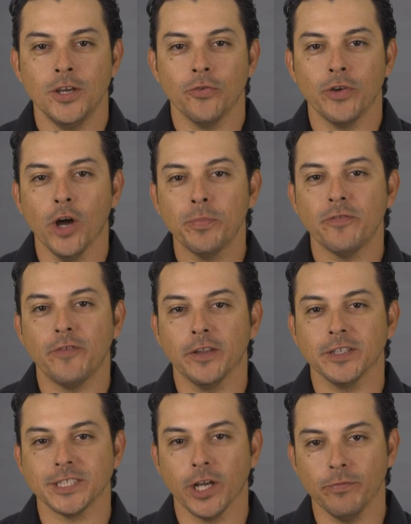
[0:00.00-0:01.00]
We hope you
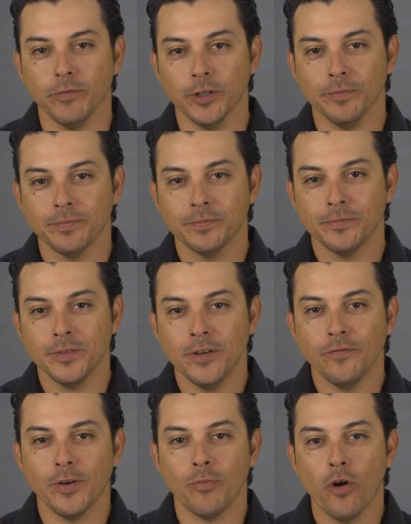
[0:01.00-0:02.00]
found this helpful.
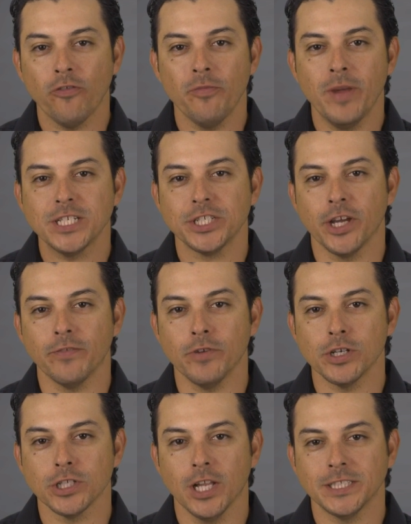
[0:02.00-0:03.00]
For more information on
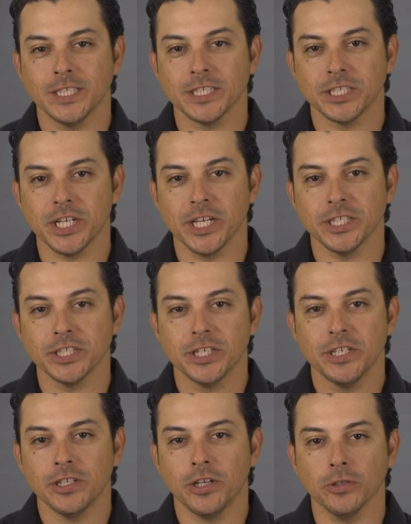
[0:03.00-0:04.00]
virtualizing Exchange,
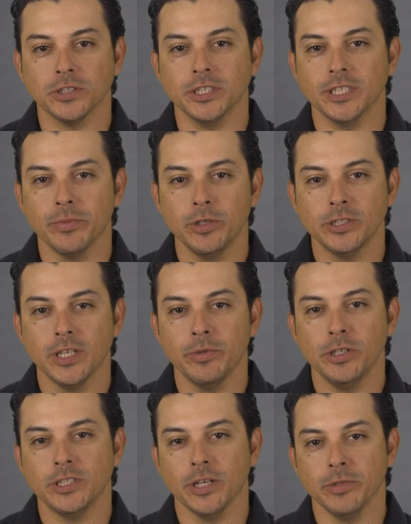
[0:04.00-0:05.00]
go to
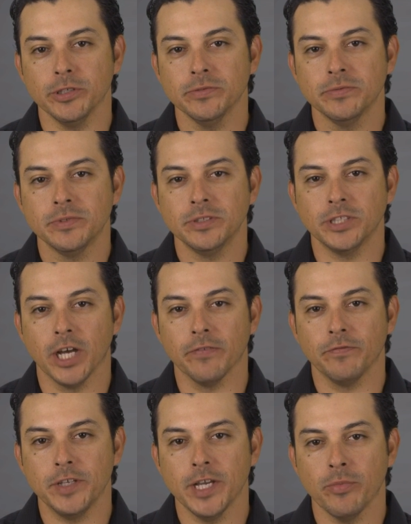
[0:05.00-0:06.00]

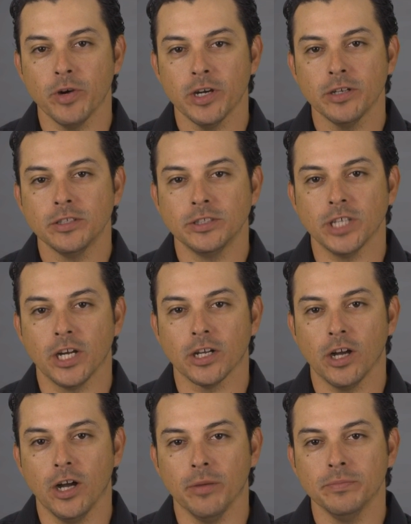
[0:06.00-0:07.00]

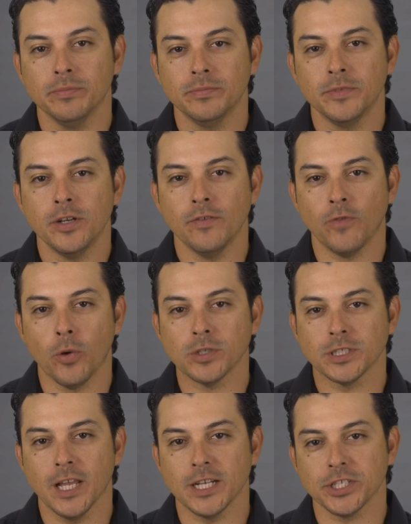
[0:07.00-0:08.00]
www.vmware.com
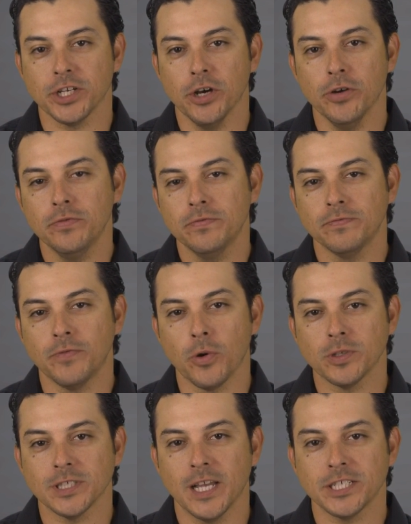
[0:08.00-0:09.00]
forward slash go
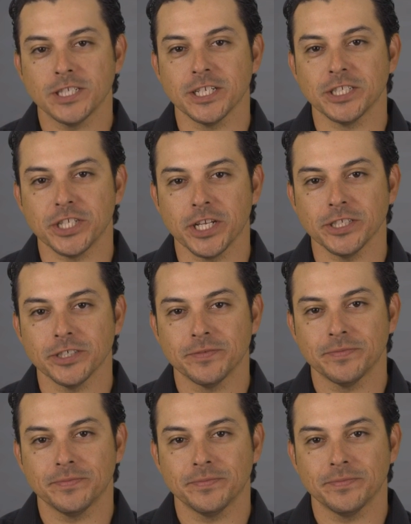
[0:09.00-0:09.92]
forward slash exchange.